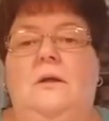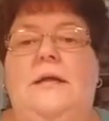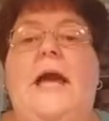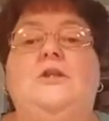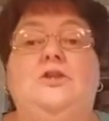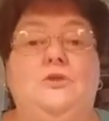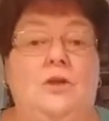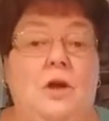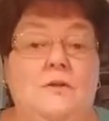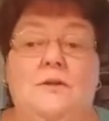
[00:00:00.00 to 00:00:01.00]
Yes, you
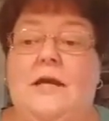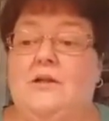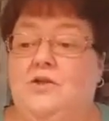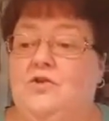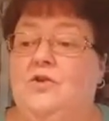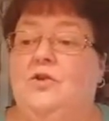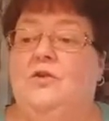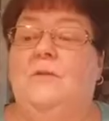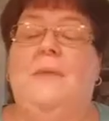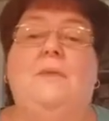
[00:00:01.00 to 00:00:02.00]
can also, that's true, you
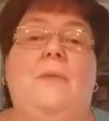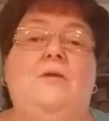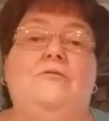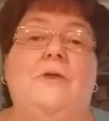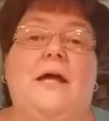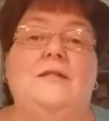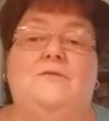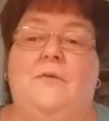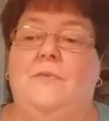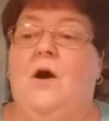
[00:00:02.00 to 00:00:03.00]
can make
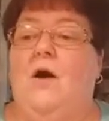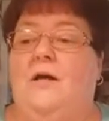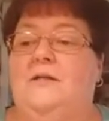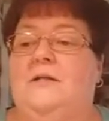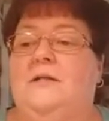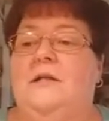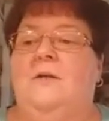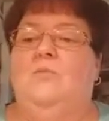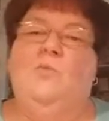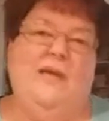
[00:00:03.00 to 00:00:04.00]
butterflies from the hearts.
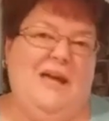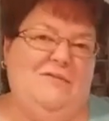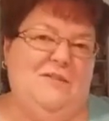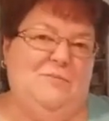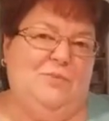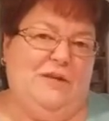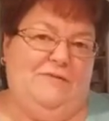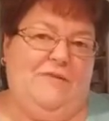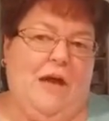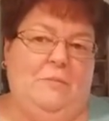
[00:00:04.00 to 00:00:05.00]
But we have some pretty
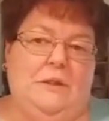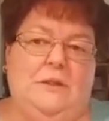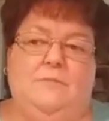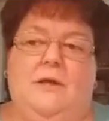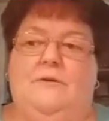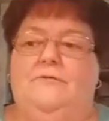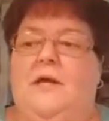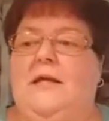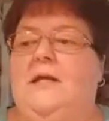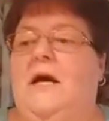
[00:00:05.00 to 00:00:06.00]
fabulous
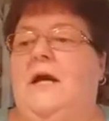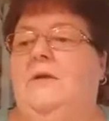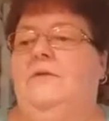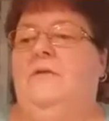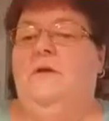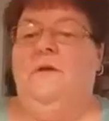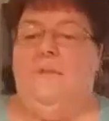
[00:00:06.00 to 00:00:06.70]
butterfly dies.